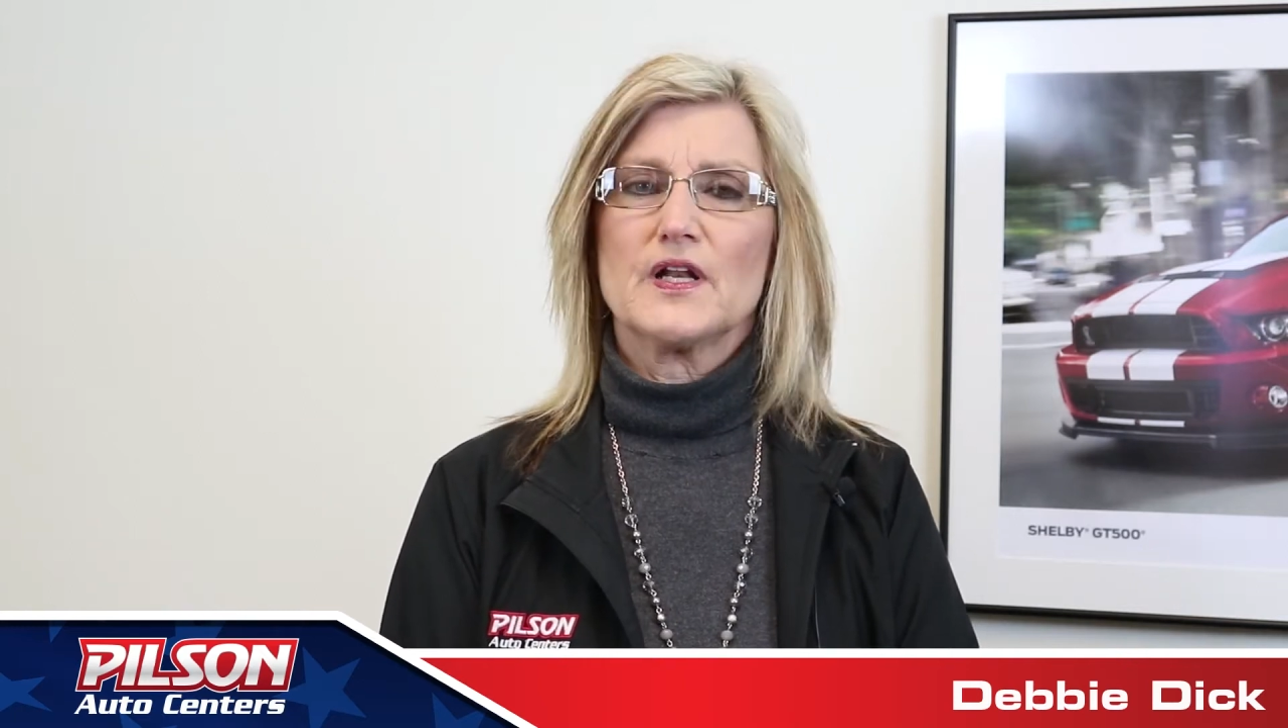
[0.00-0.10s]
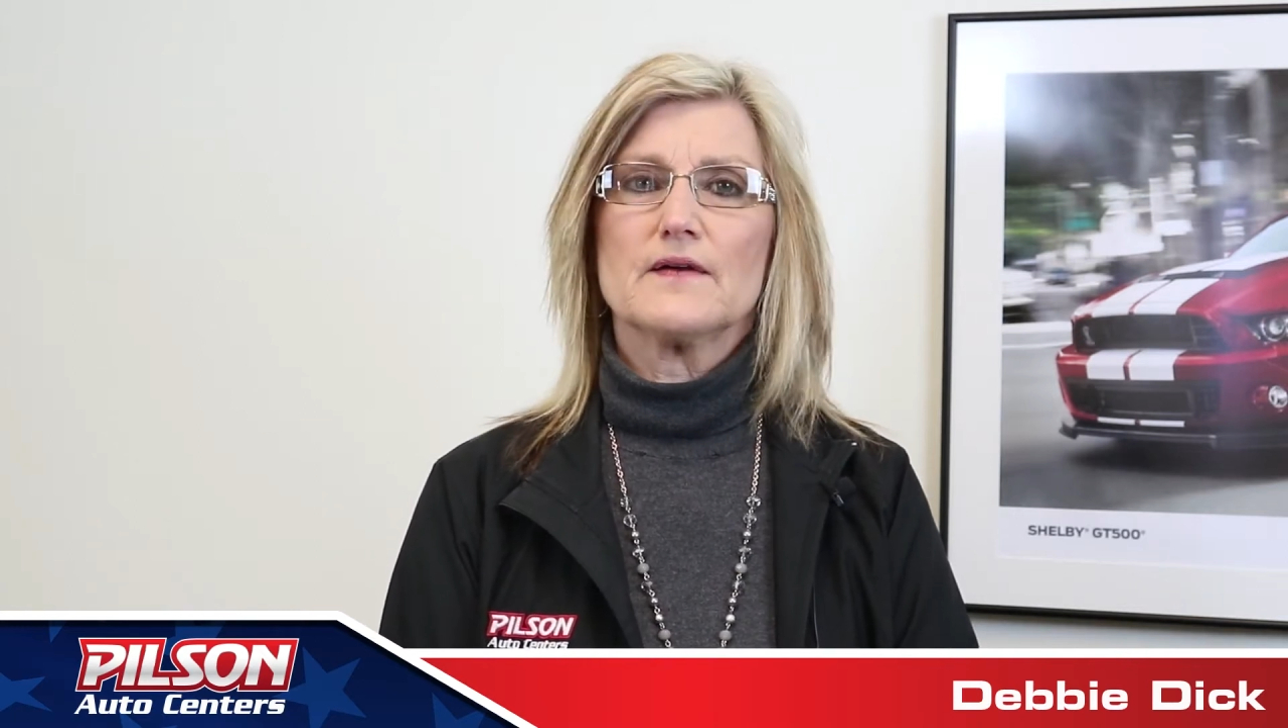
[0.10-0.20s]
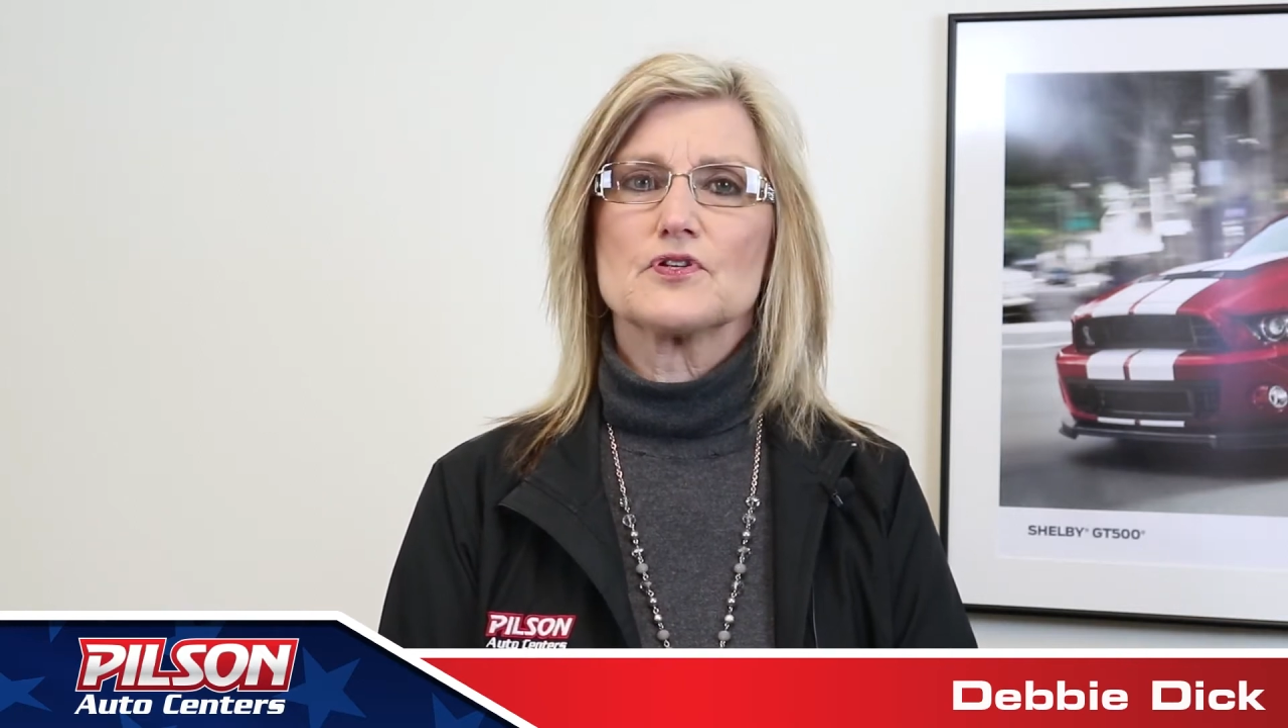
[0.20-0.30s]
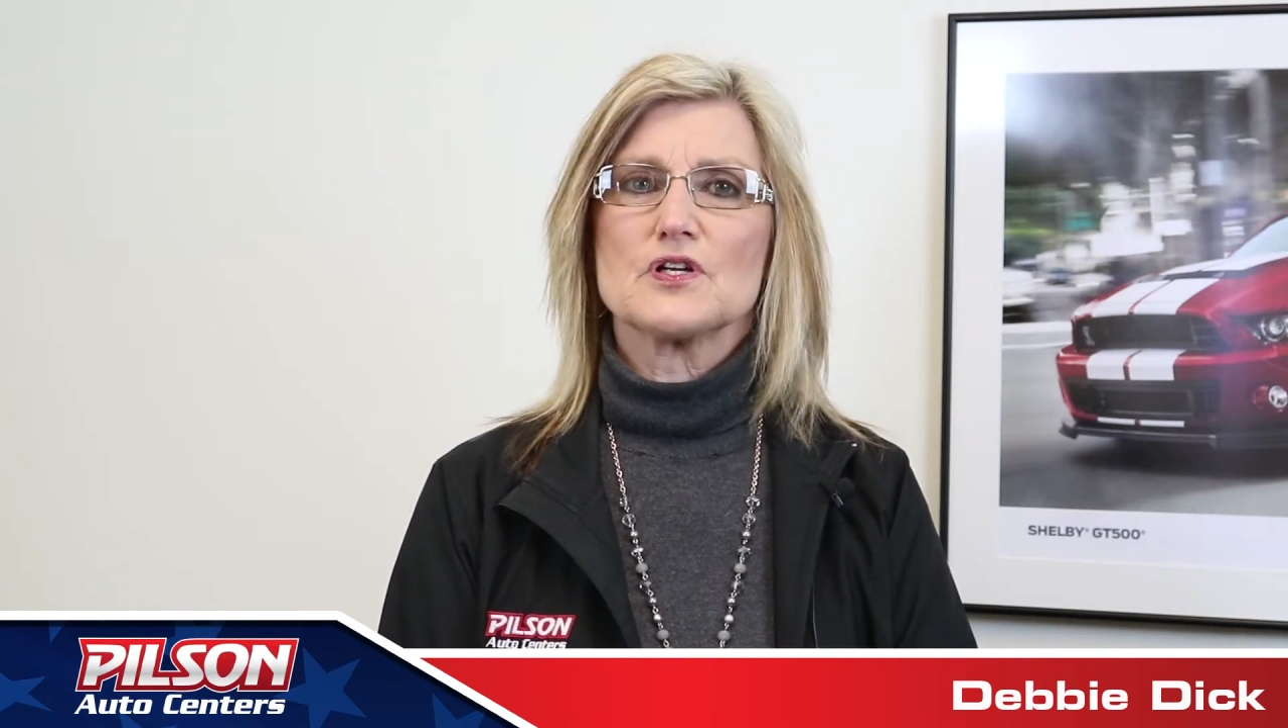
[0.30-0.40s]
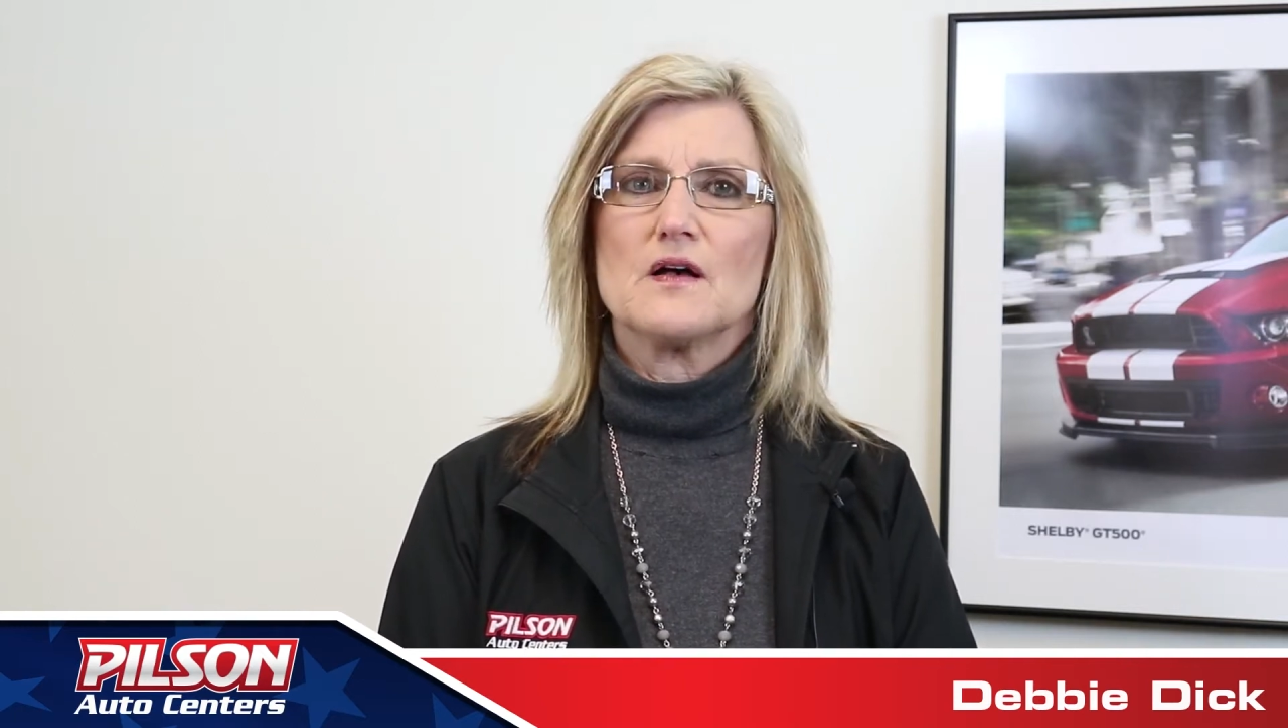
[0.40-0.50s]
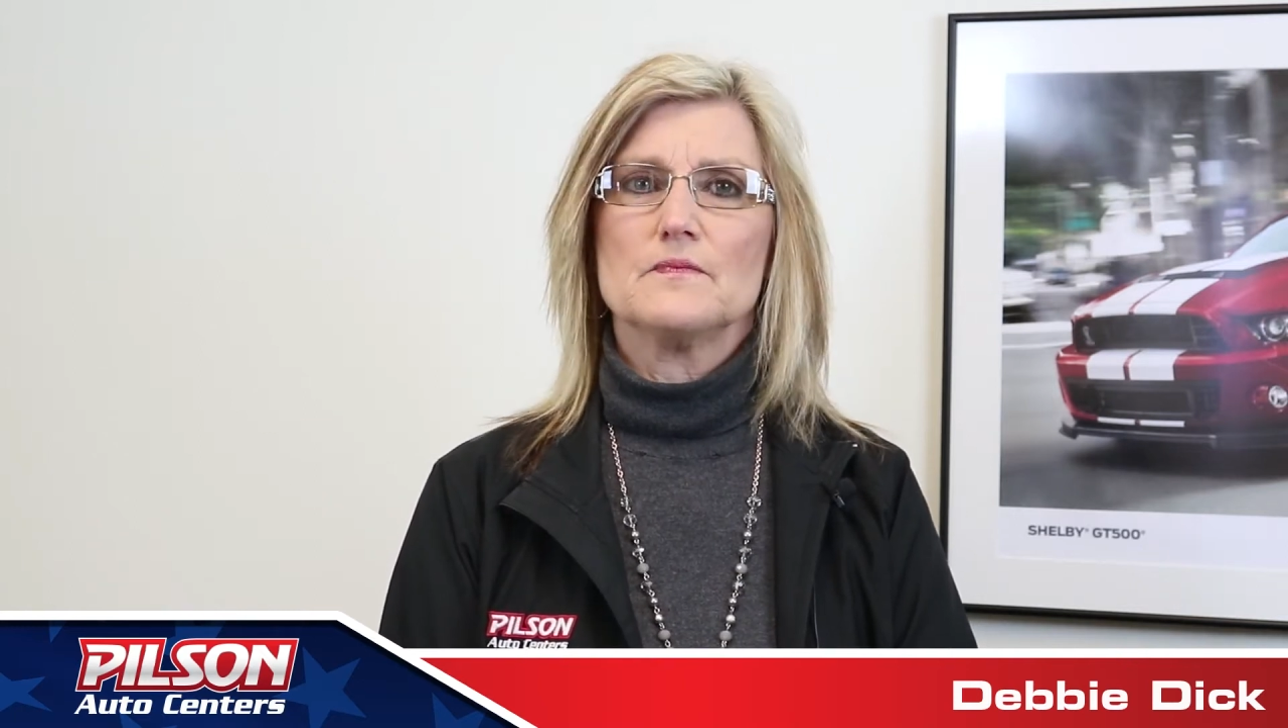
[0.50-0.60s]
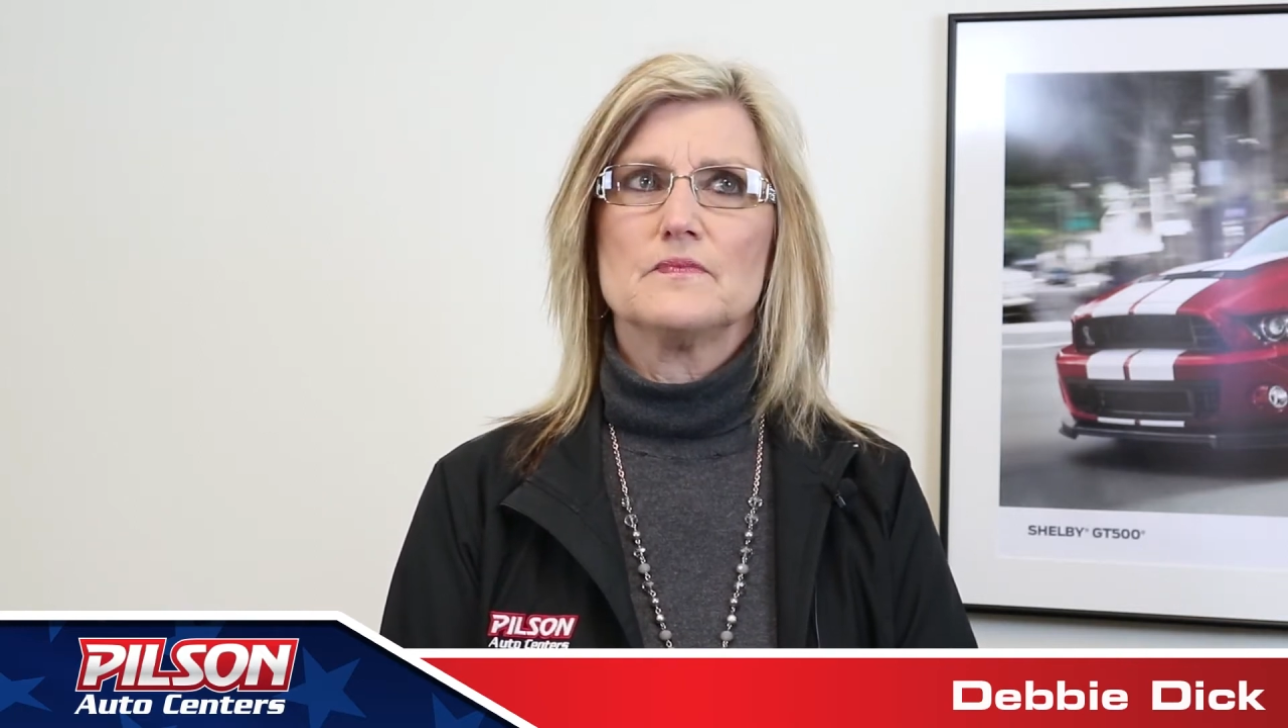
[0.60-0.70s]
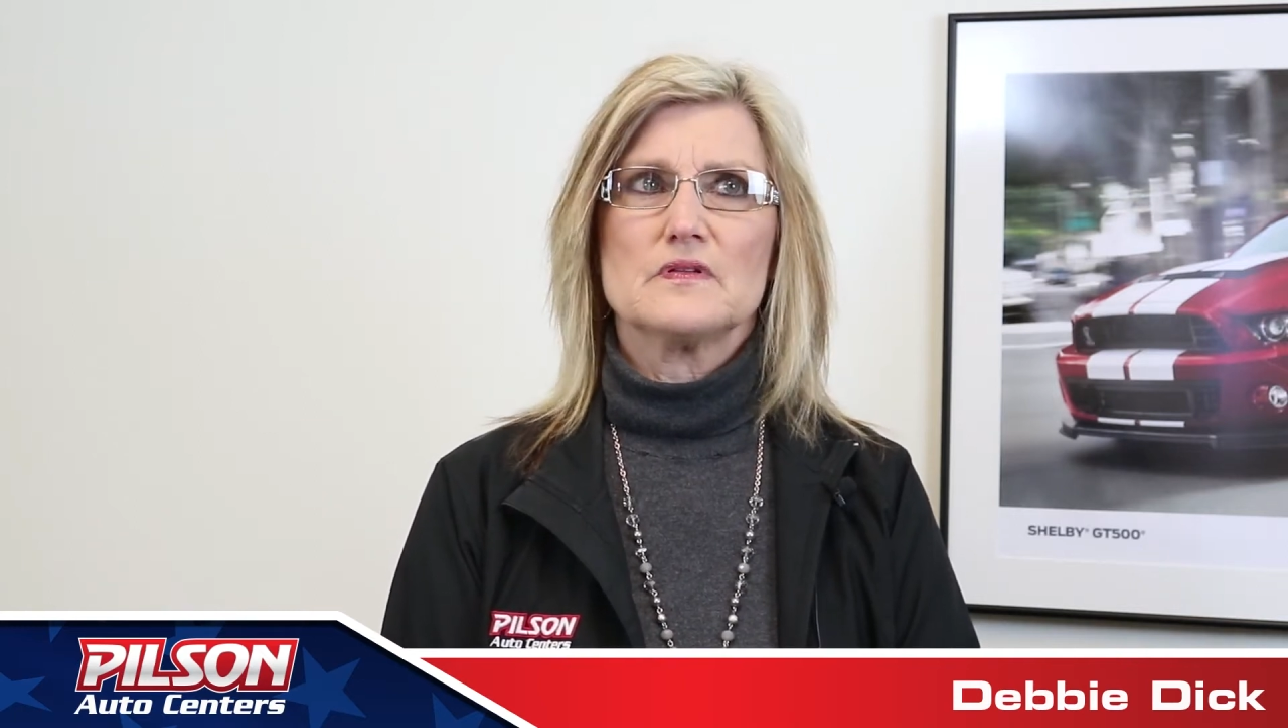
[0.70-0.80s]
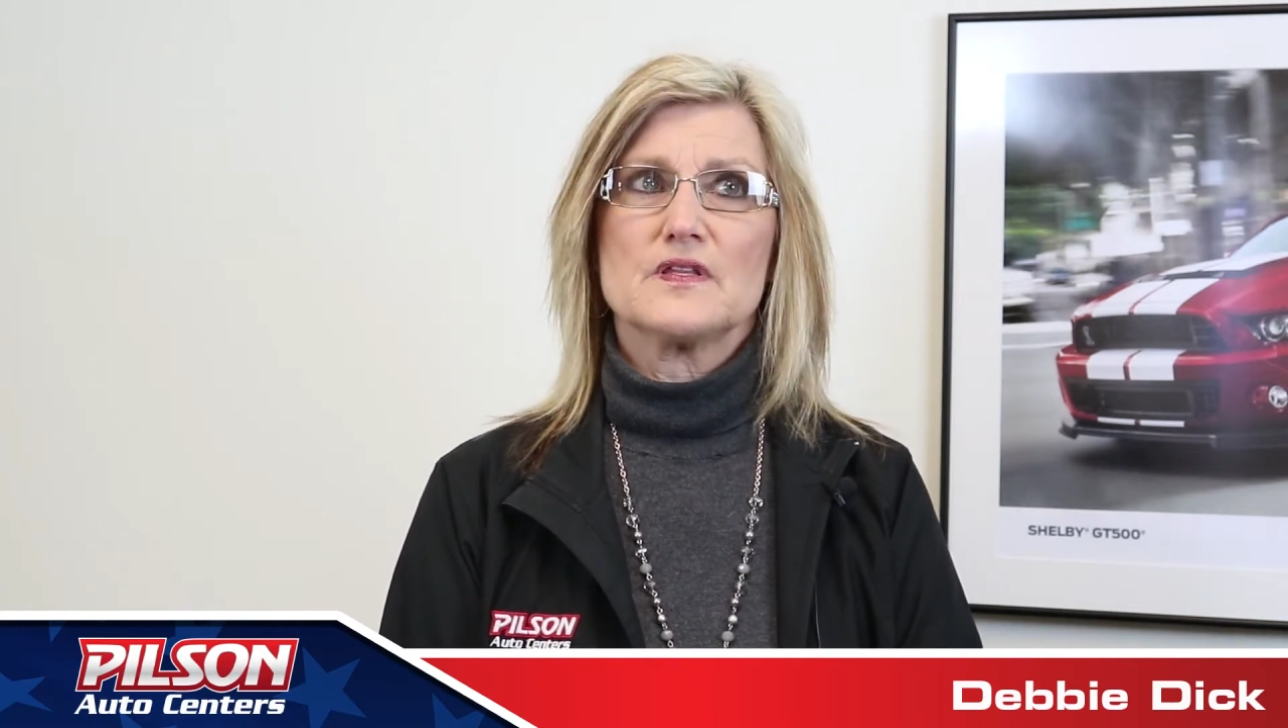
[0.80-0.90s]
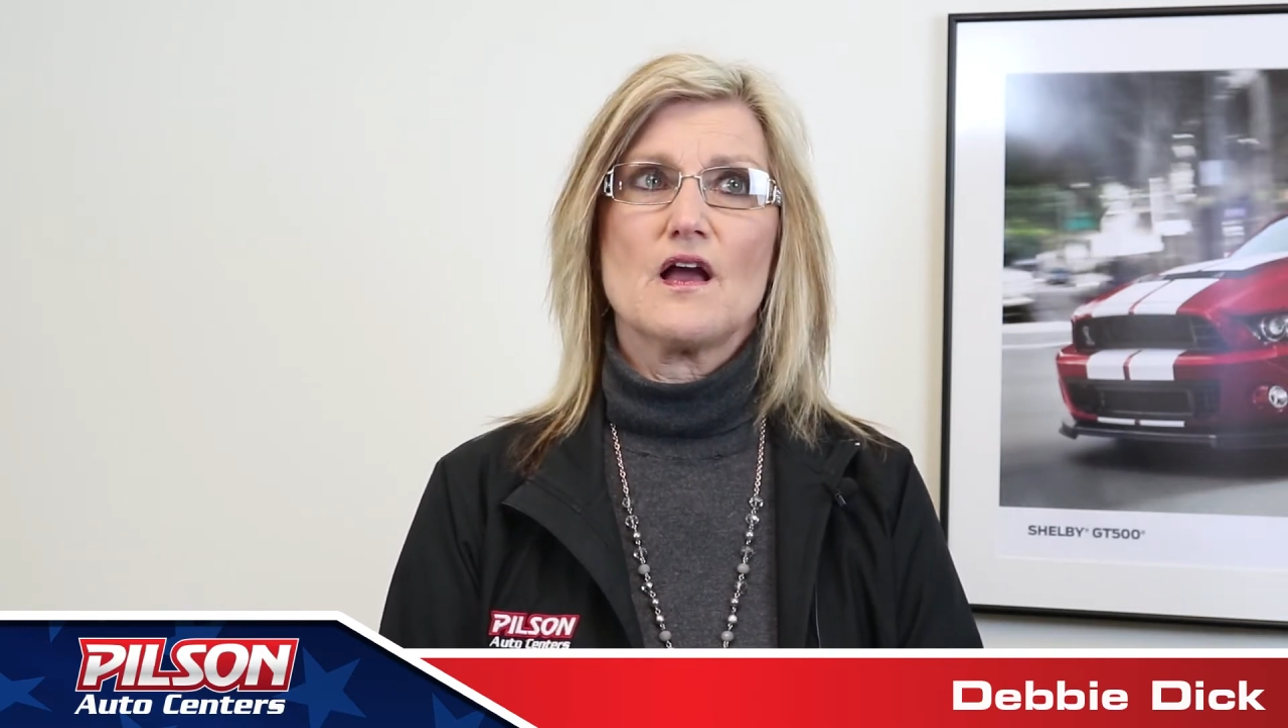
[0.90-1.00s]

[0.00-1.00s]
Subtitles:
whatever job,